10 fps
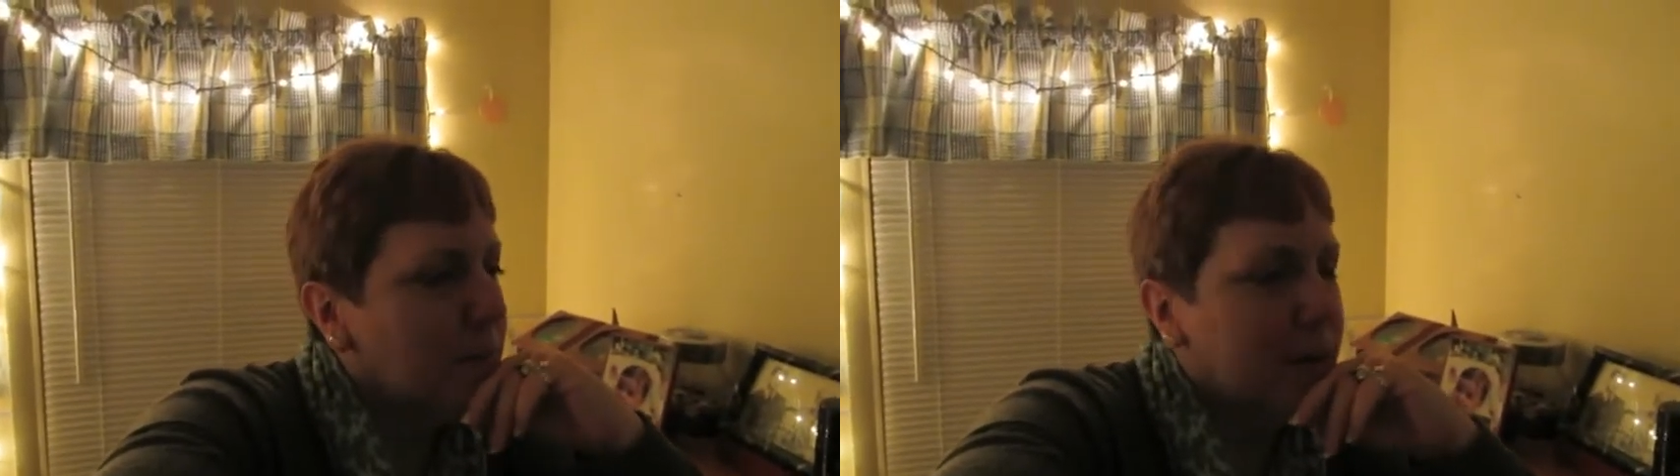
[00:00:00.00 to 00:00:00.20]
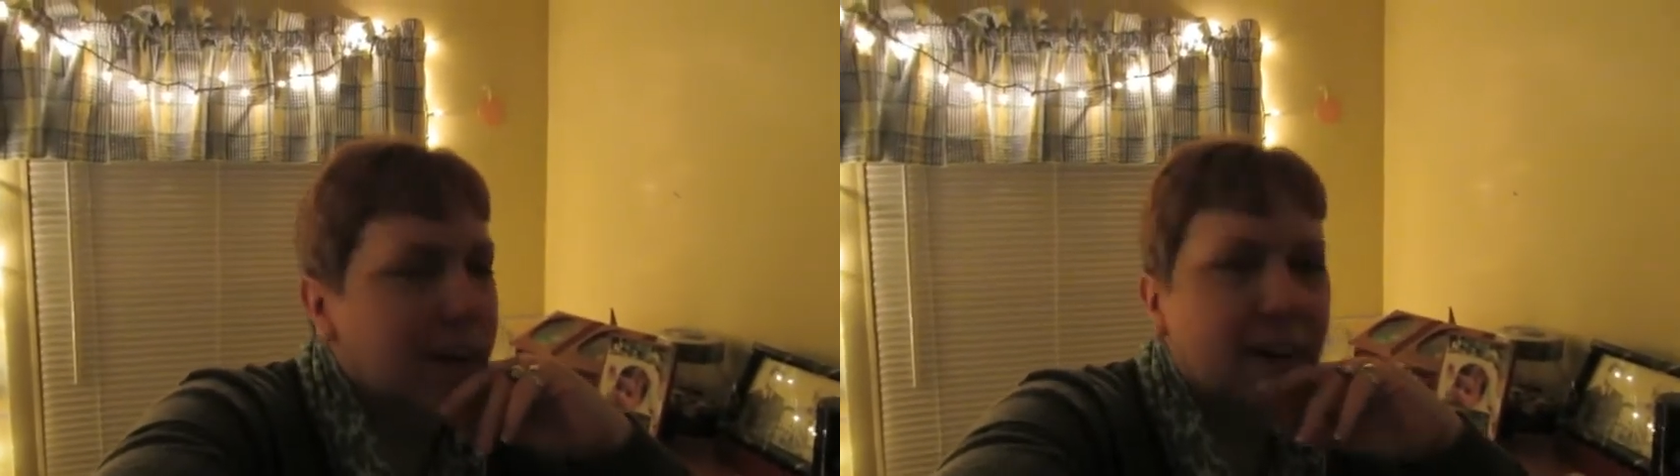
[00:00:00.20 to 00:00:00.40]

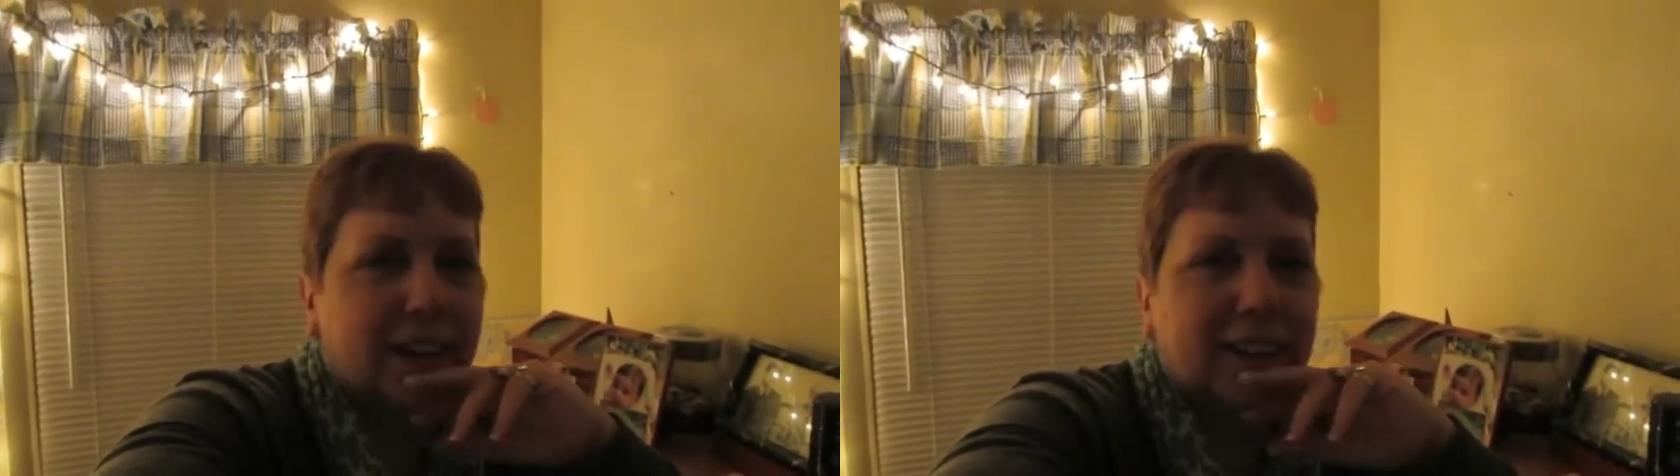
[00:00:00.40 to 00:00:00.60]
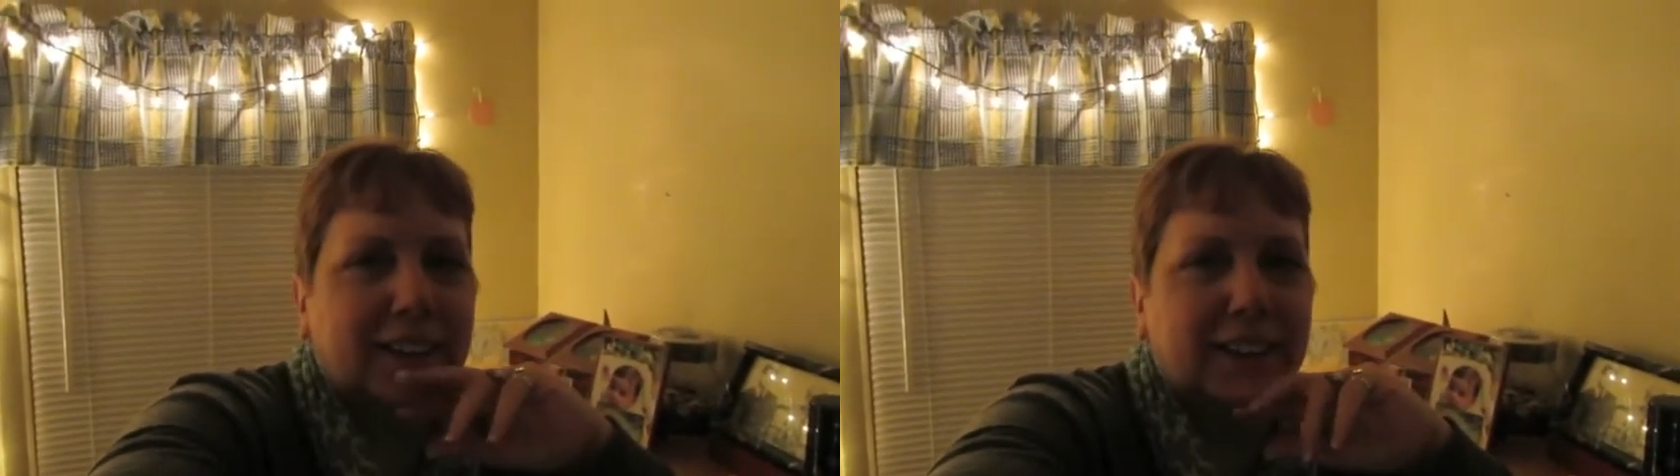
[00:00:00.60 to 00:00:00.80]
Boy, aren't
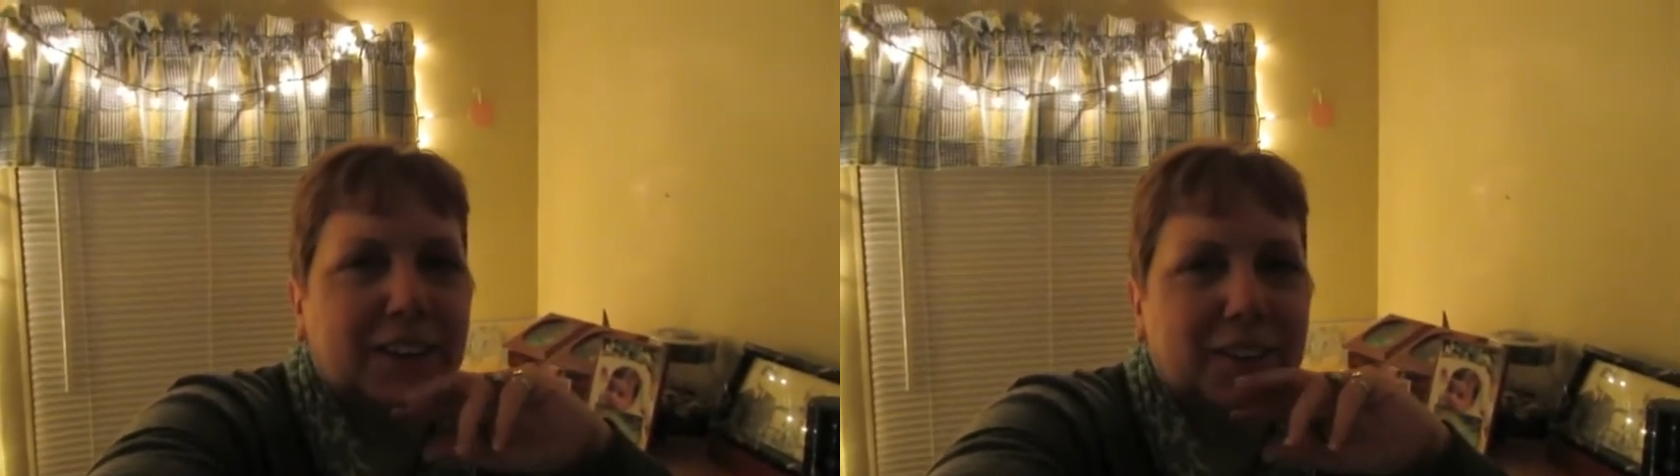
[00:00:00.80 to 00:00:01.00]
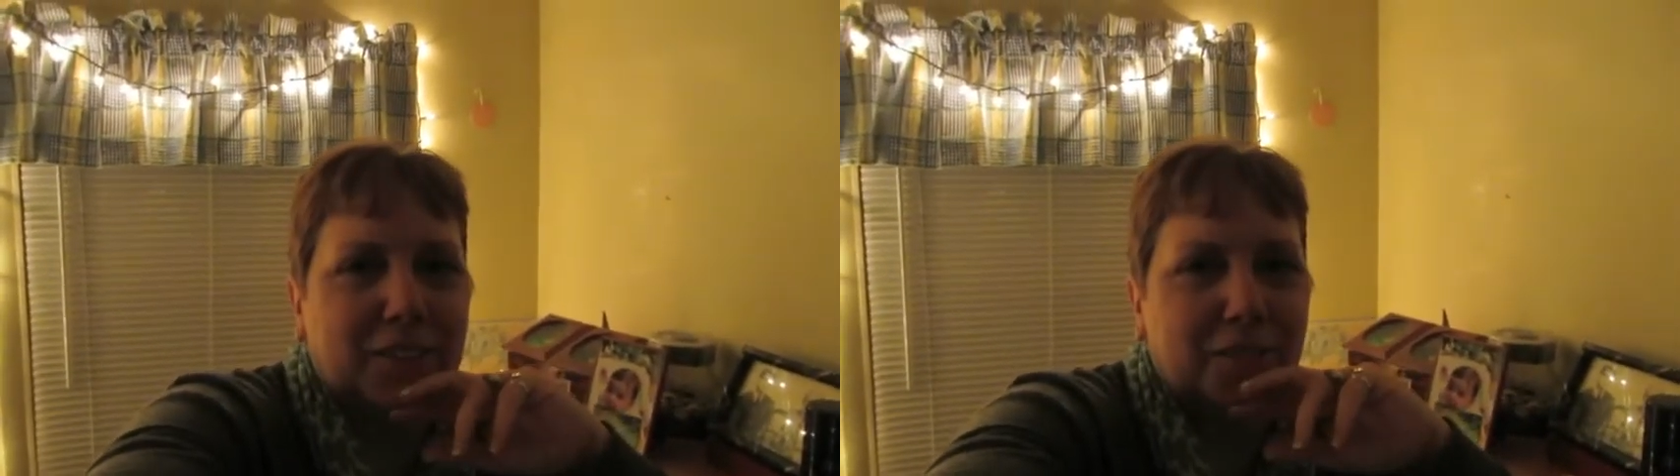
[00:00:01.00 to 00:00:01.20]
I
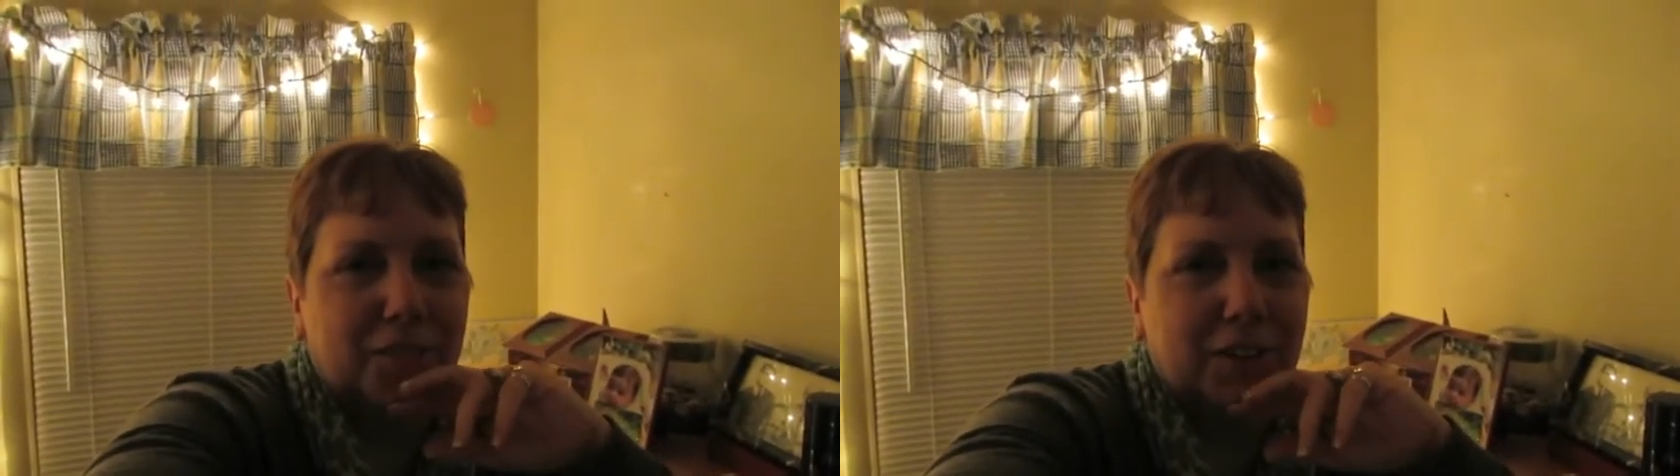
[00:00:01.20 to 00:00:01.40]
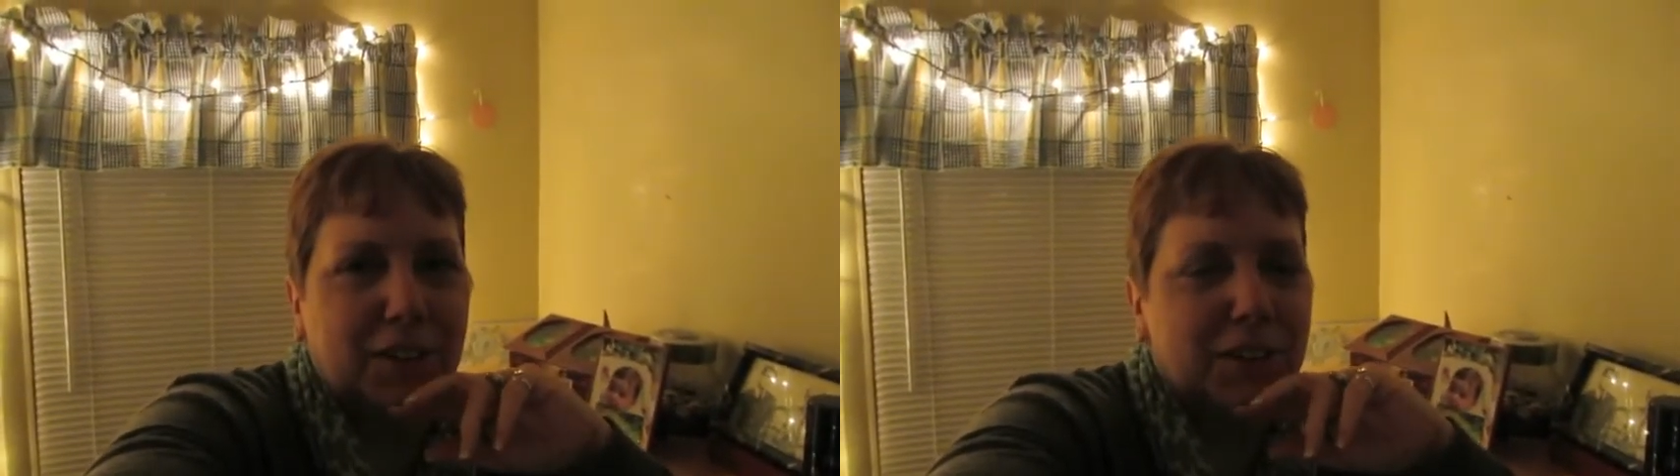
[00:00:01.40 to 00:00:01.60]
just full